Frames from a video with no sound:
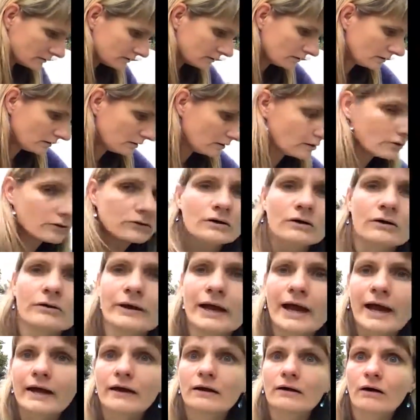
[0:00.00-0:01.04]
Oh,
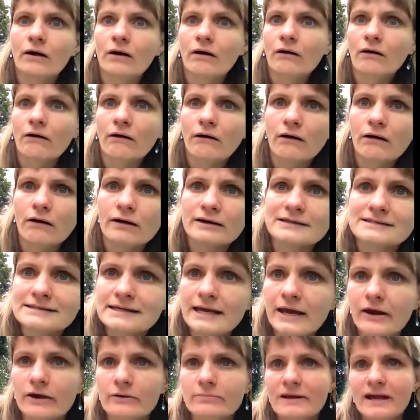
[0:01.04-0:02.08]
okay. Oh, it
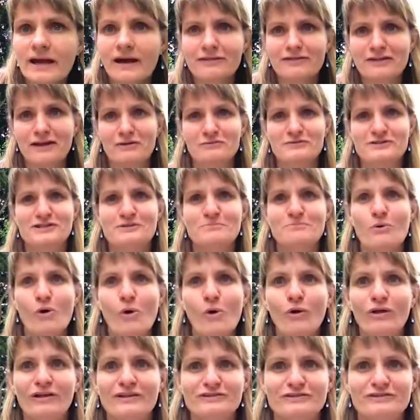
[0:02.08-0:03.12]
scared me. I thought it was the
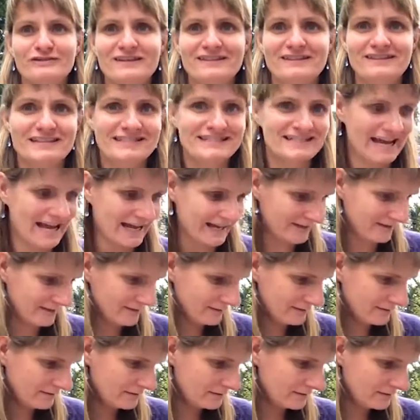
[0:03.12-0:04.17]
mole underneath the deck.
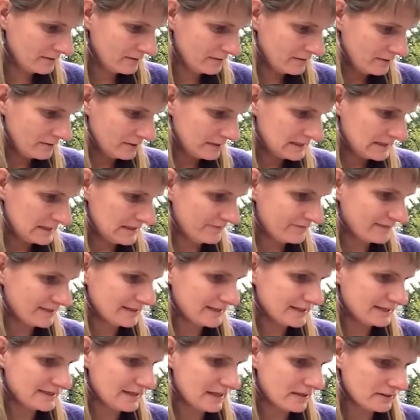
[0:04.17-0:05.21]
Definitely
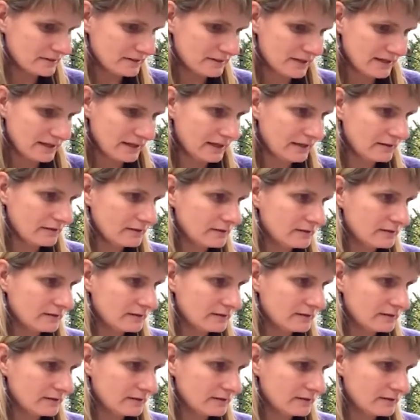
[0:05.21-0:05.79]
sounded like it.